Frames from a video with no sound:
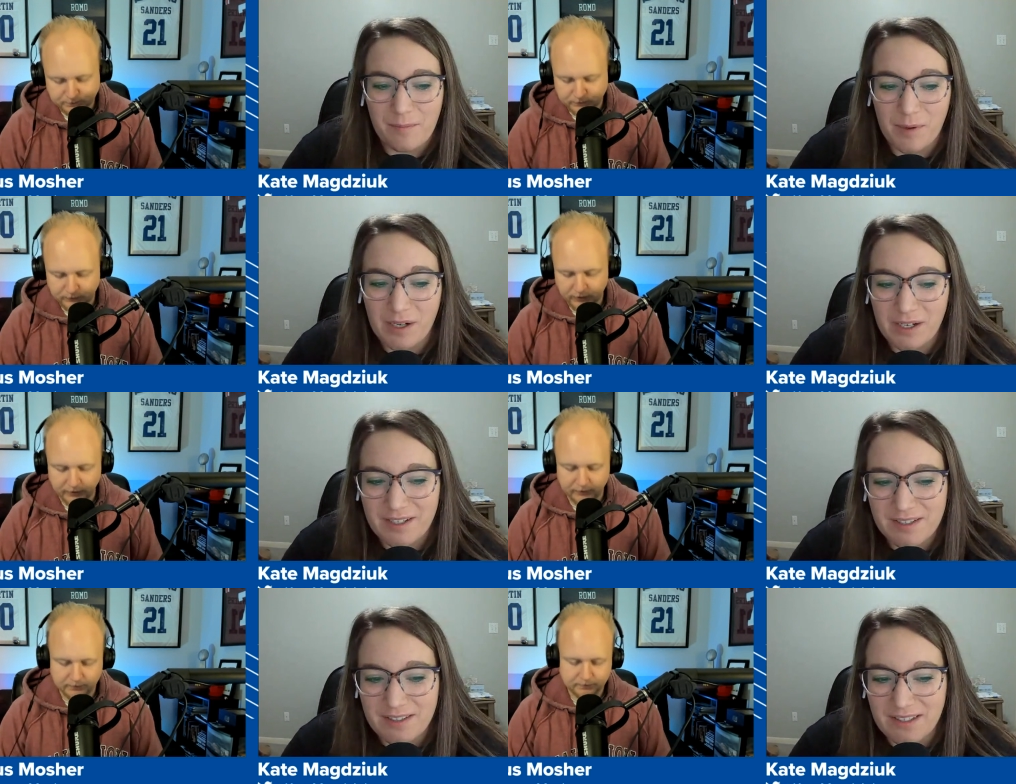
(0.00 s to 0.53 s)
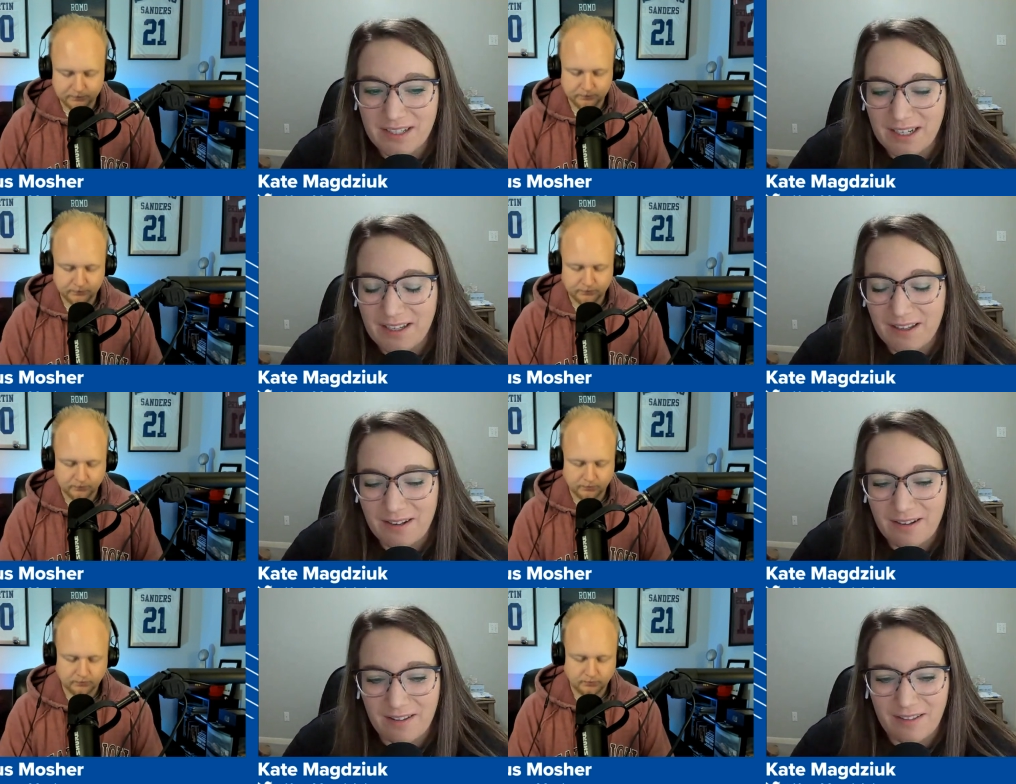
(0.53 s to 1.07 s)
Speaker 1: Marcus,
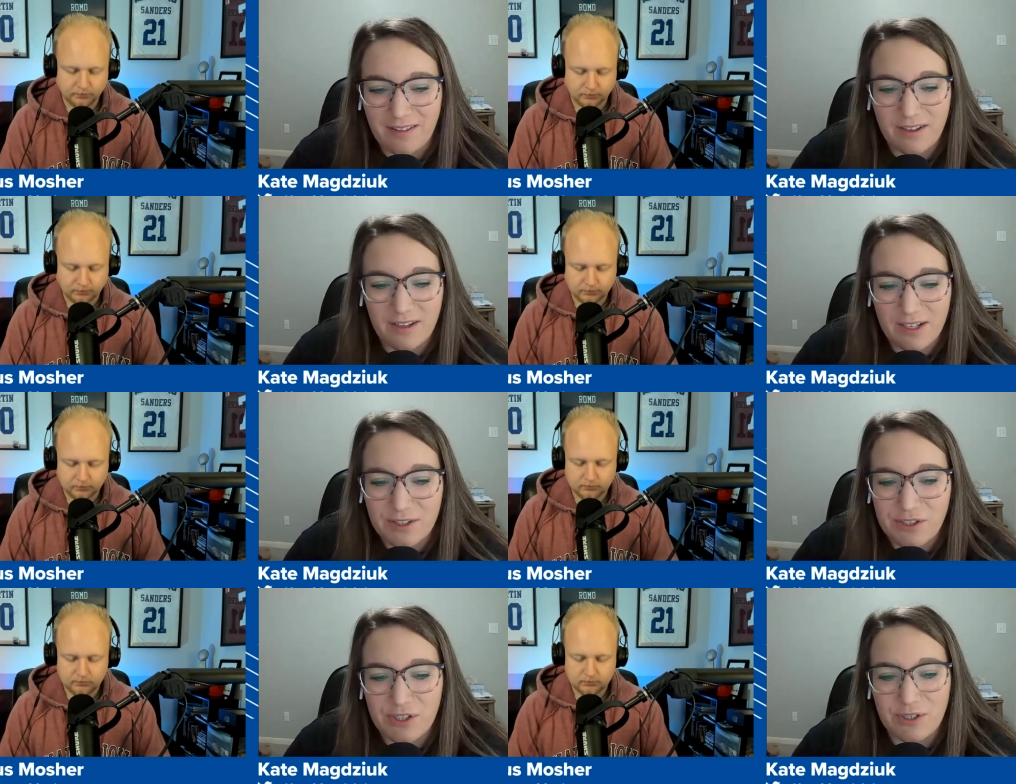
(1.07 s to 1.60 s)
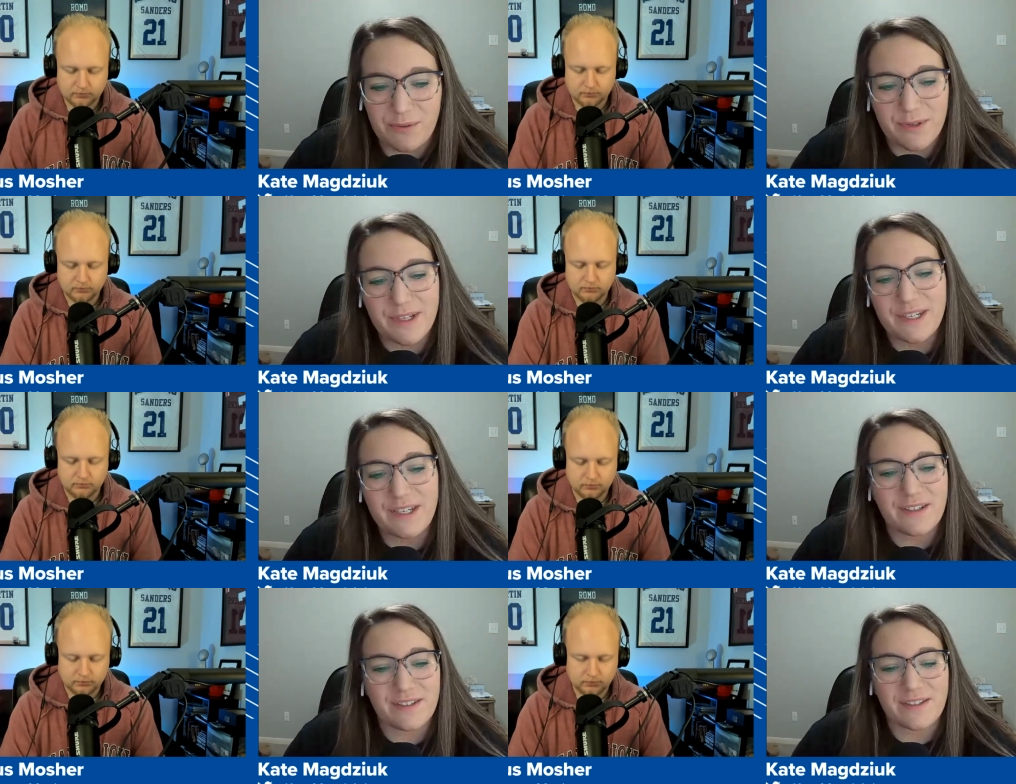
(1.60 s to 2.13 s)
like the issue
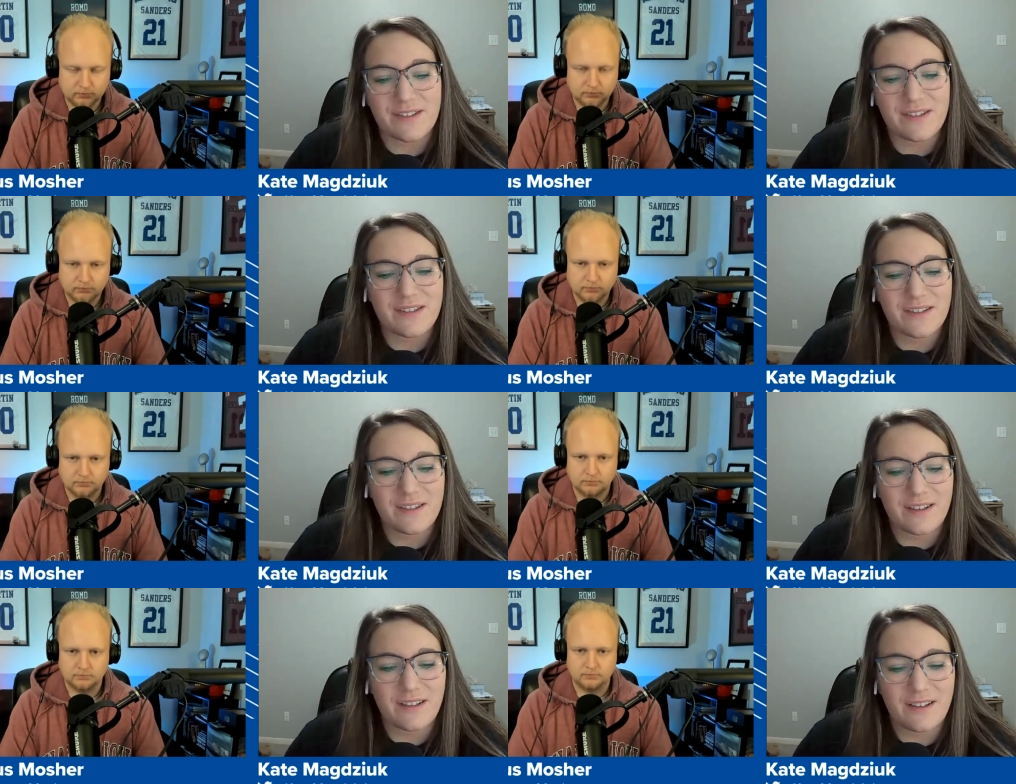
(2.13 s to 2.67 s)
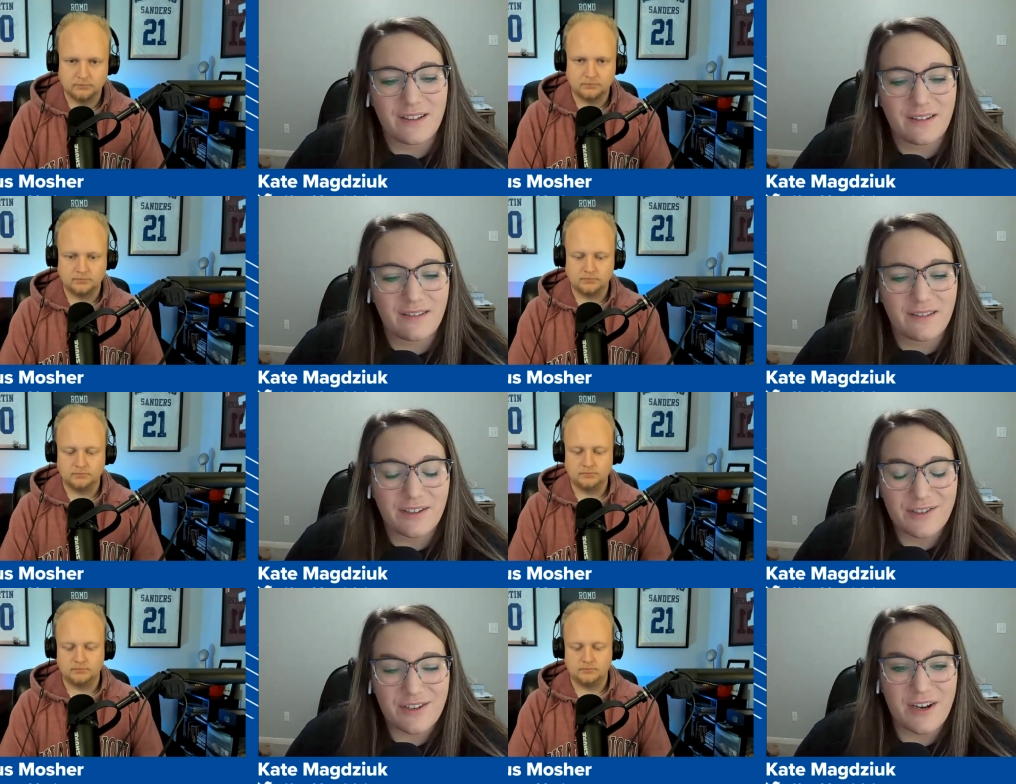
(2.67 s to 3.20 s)
is eh,
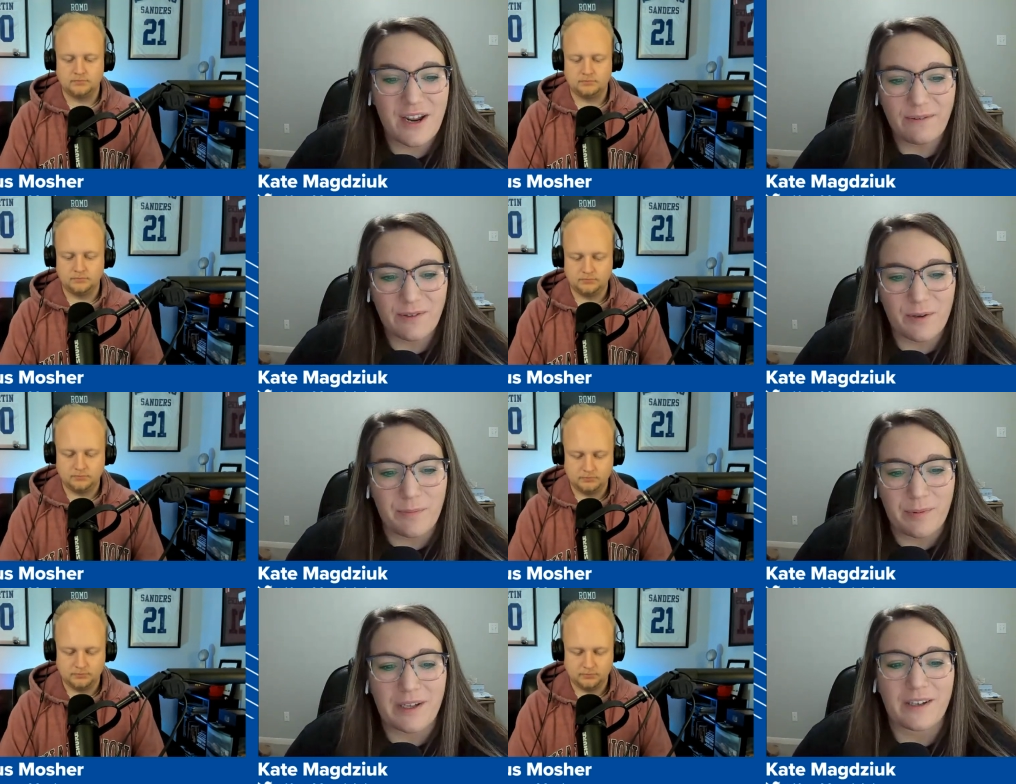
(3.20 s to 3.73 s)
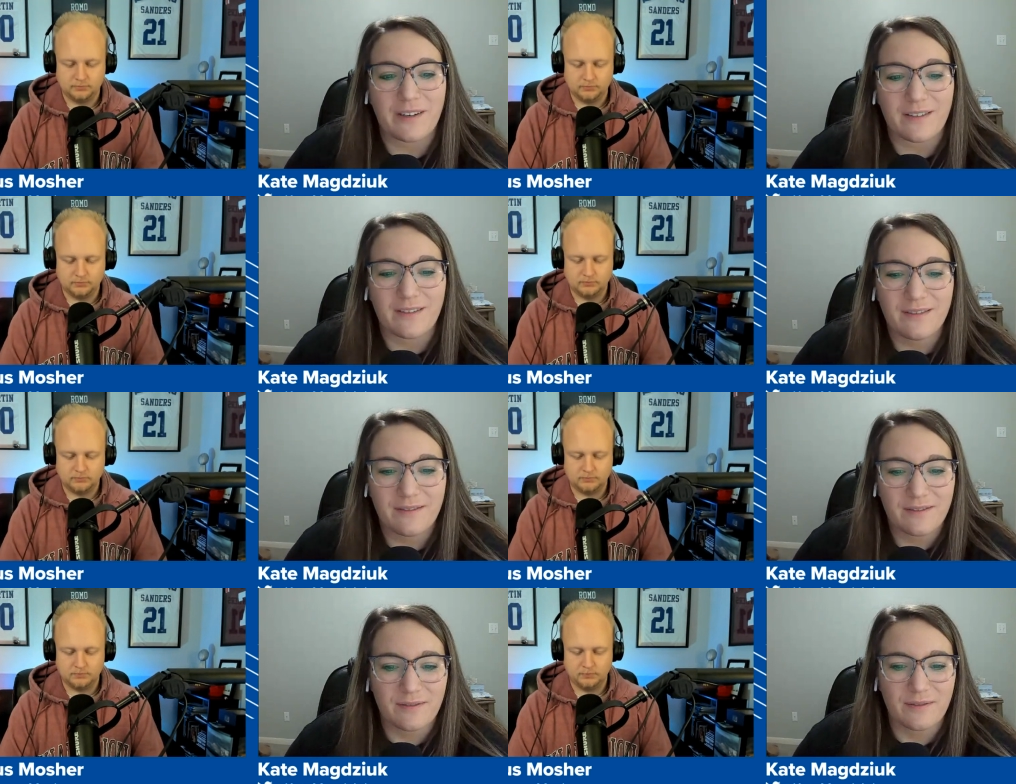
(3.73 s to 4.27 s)
there's never been
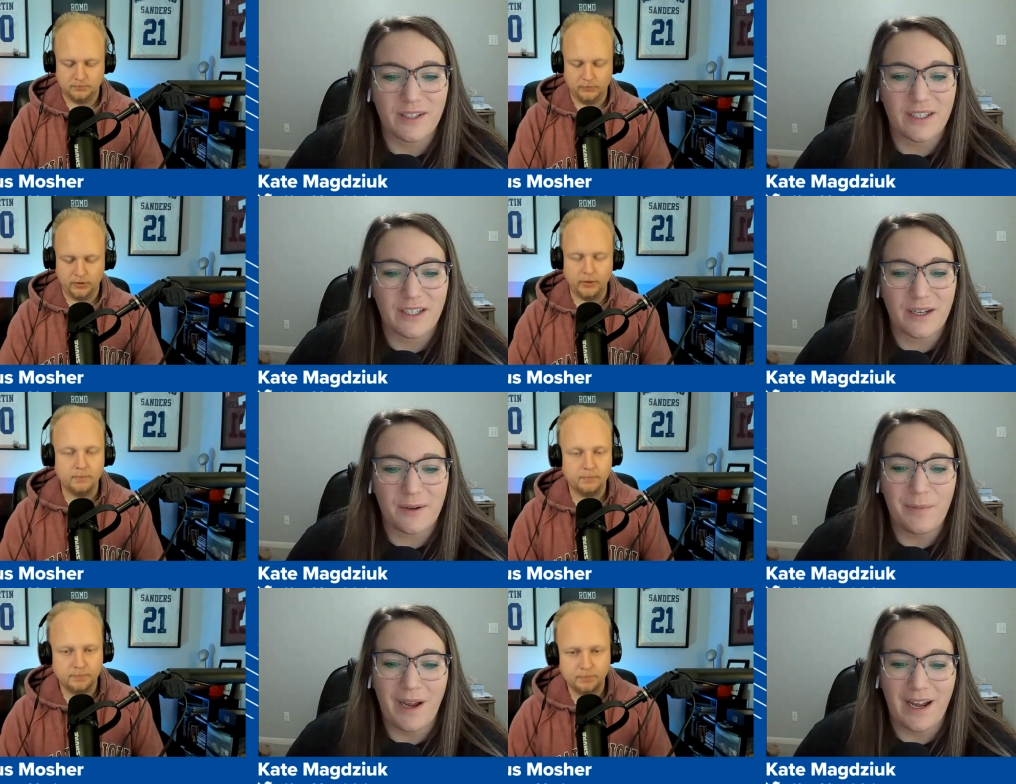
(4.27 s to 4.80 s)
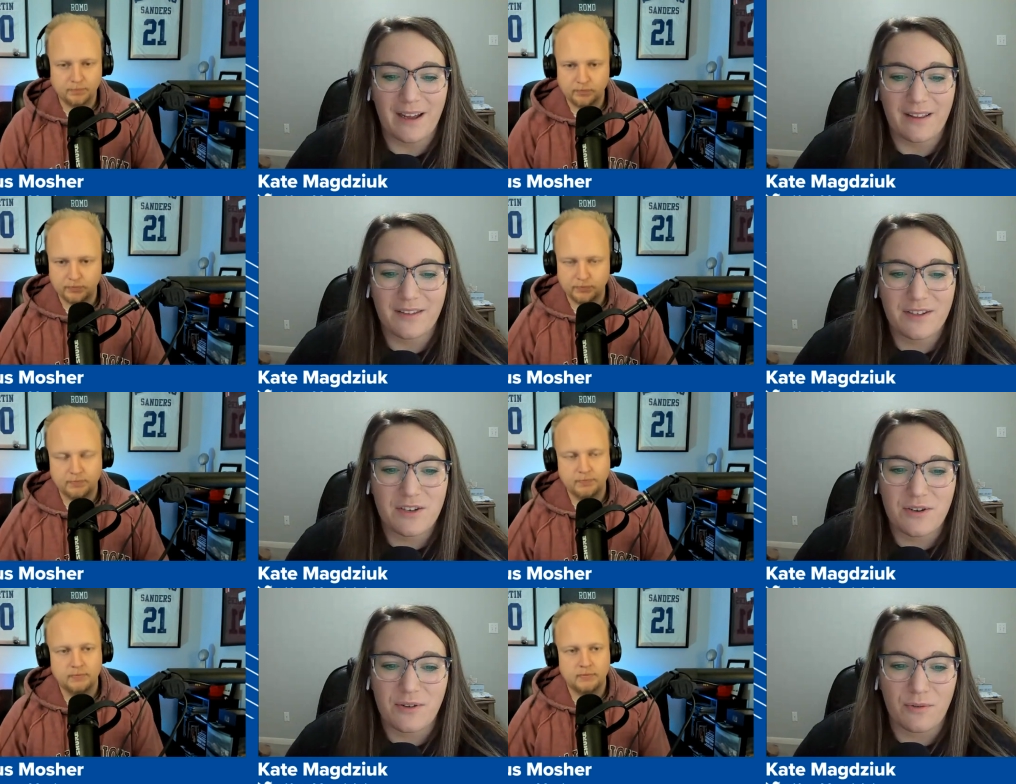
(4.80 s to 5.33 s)
really no. a path
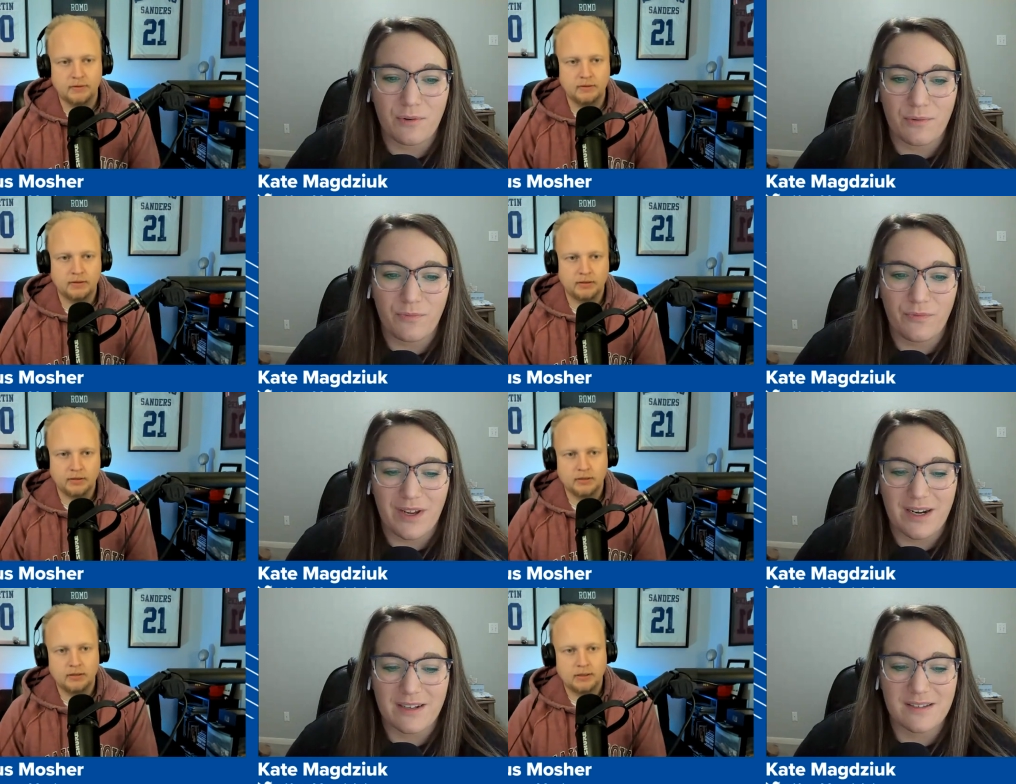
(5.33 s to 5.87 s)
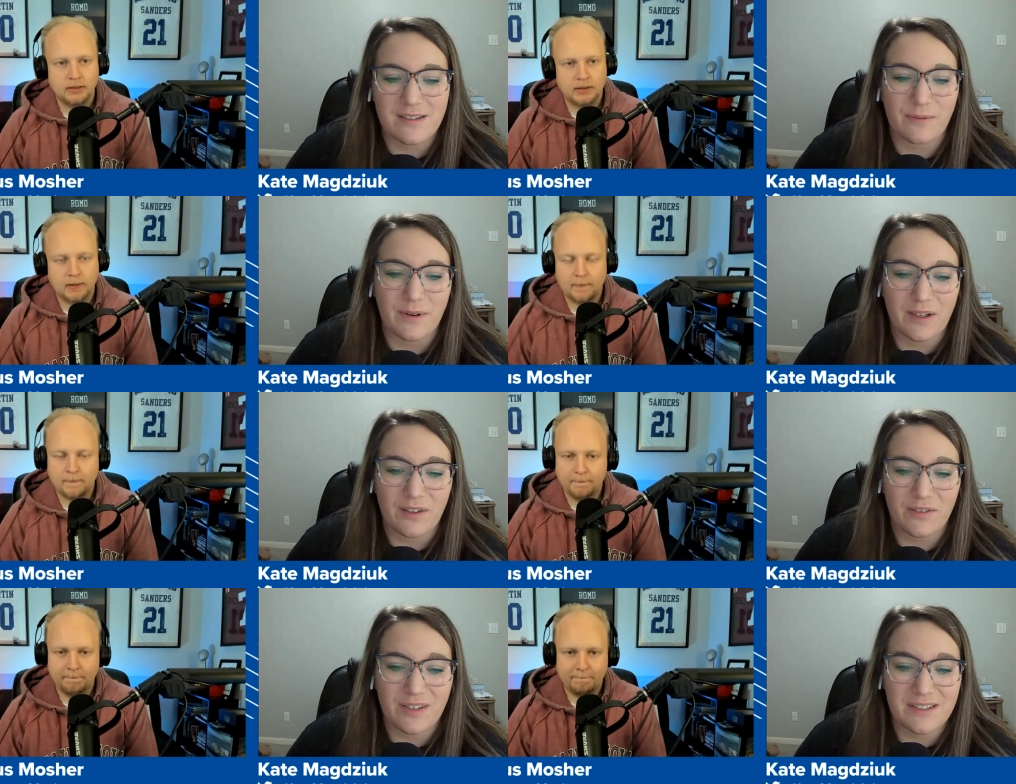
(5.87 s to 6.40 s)
to fantasy
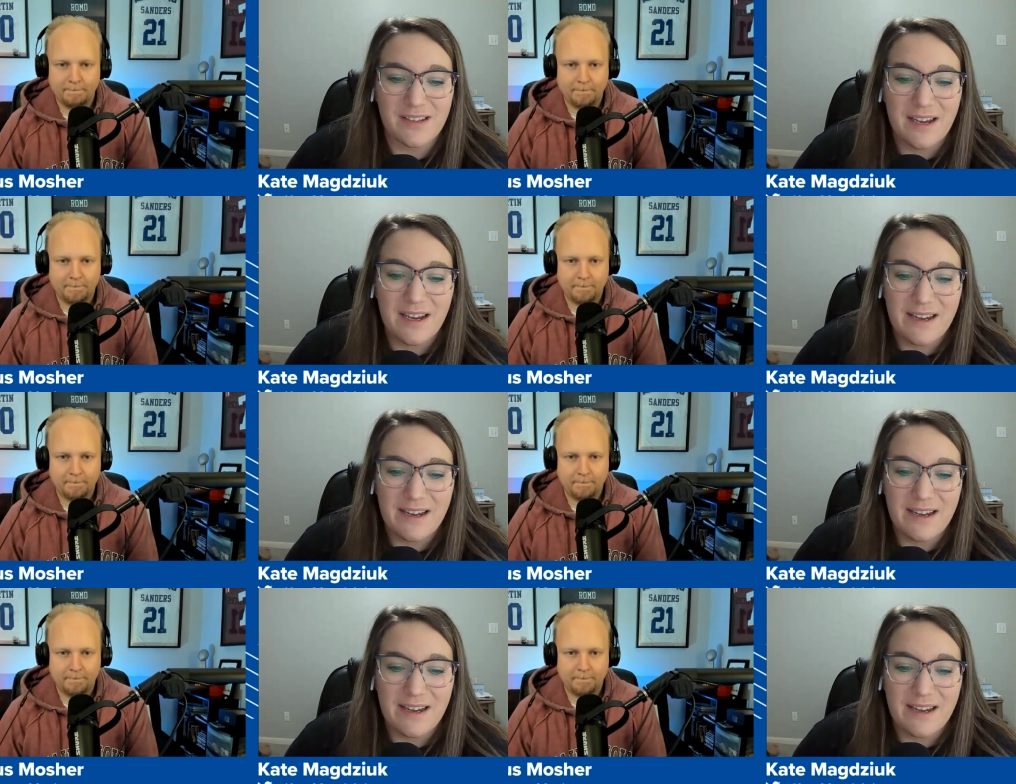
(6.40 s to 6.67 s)
relevance.